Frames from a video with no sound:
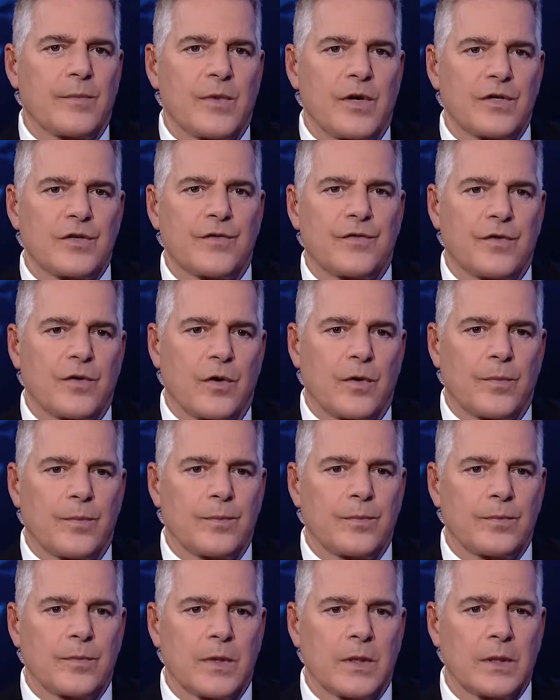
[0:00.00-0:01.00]
much of your
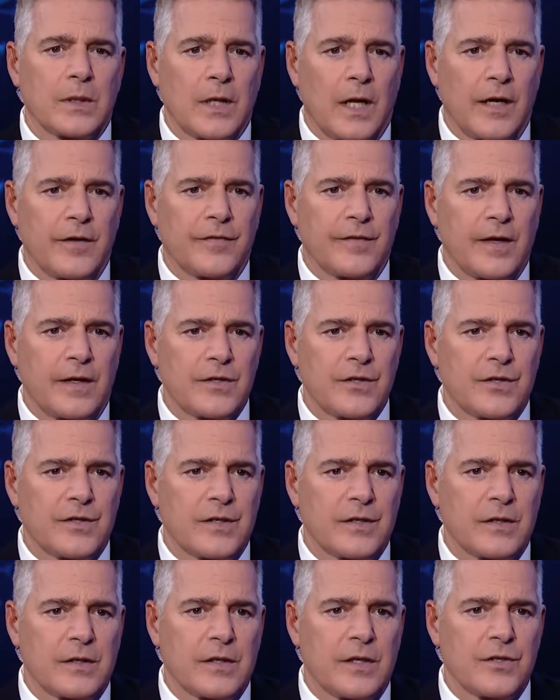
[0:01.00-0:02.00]
life, not just
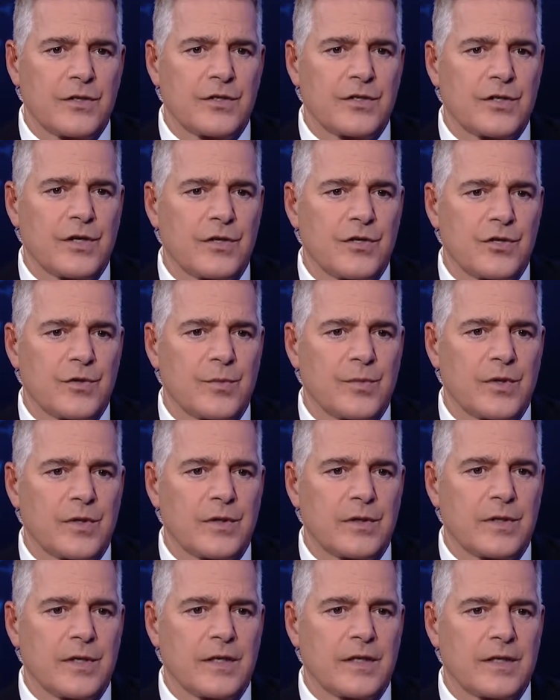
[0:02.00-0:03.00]
in the legislature, but
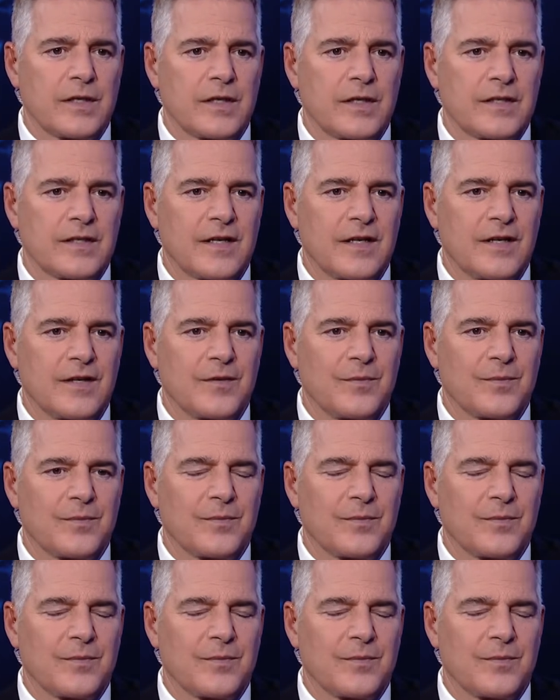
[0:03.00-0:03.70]
as a